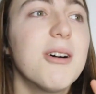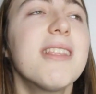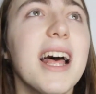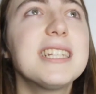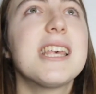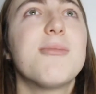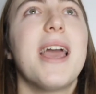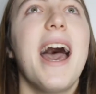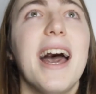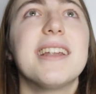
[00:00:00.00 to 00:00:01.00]
at last, like we
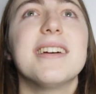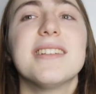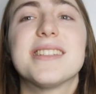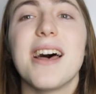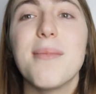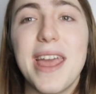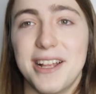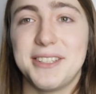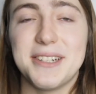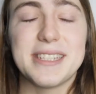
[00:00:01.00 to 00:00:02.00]
had some
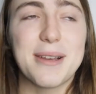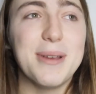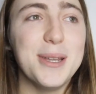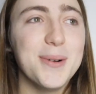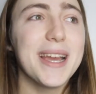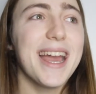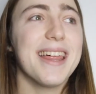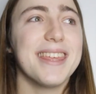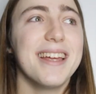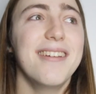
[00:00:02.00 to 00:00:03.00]
answers. Like we knew why
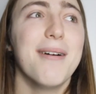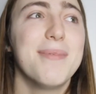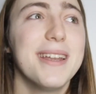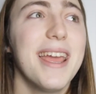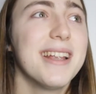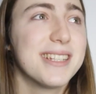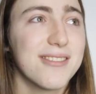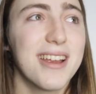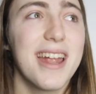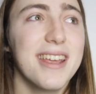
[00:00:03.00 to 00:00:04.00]
Kathy had not been
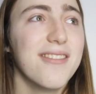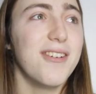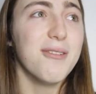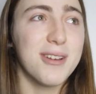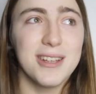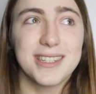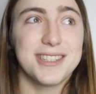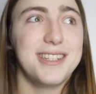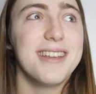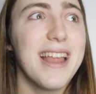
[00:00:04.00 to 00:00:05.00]
answering any phone calls
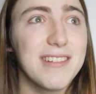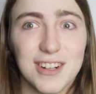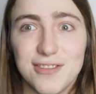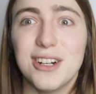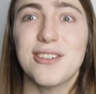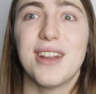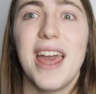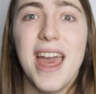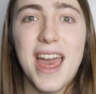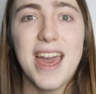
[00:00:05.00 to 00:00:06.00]
because she didn't have her phone.
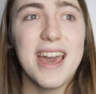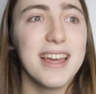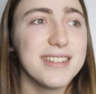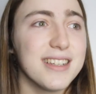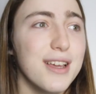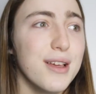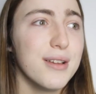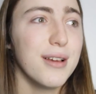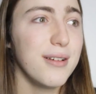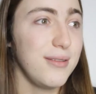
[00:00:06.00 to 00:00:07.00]
And
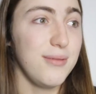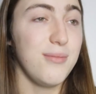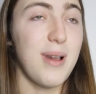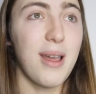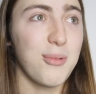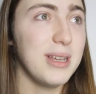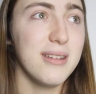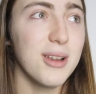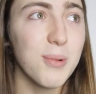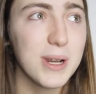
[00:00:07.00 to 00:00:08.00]
we
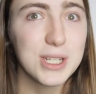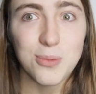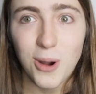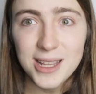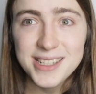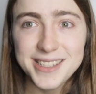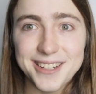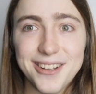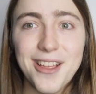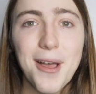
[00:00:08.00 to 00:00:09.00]
didn't know where she was
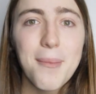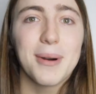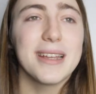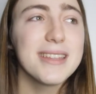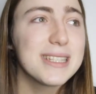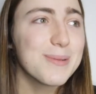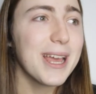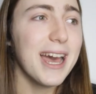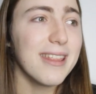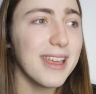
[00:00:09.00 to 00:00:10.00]
still, but at least we
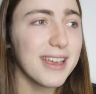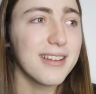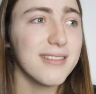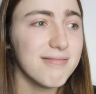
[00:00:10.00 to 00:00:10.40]
had like